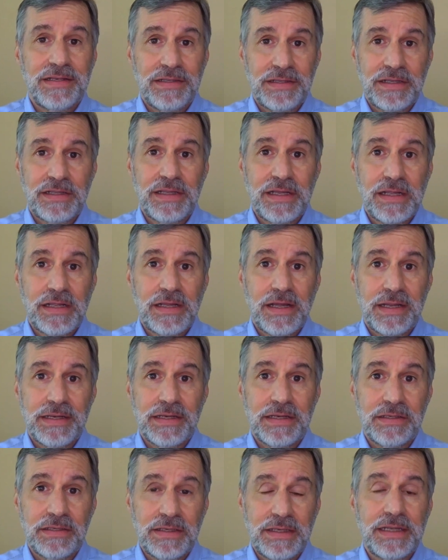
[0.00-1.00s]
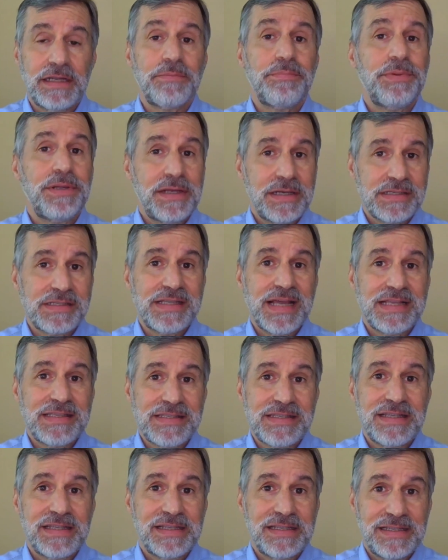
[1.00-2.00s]
click on the link, because that's
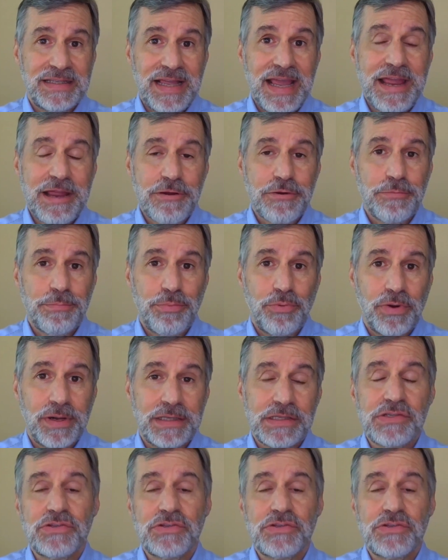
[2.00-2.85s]
the anchor point.